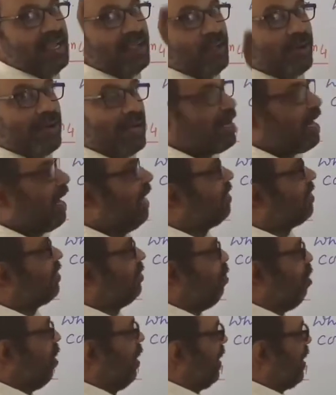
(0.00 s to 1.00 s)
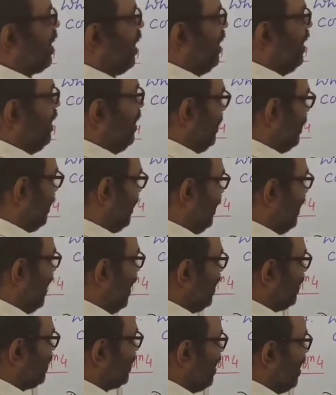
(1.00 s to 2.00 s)
You can write symbolically. See
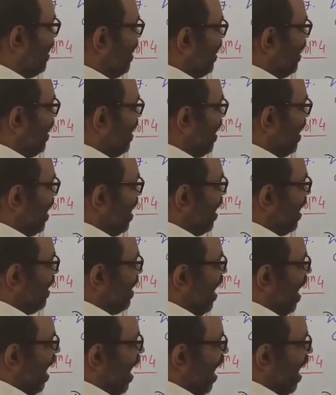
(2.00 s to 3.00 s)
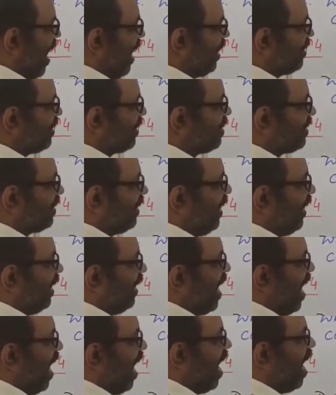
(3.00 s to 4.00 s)
this. A dash,
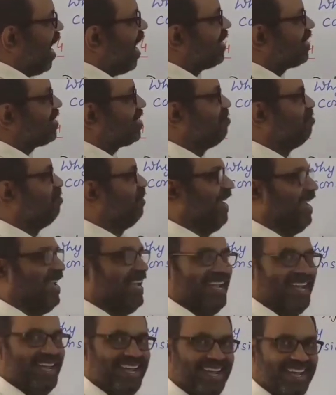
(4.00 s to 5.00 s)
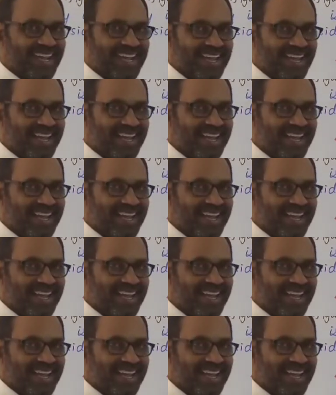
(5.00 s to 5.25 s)
C dash, B.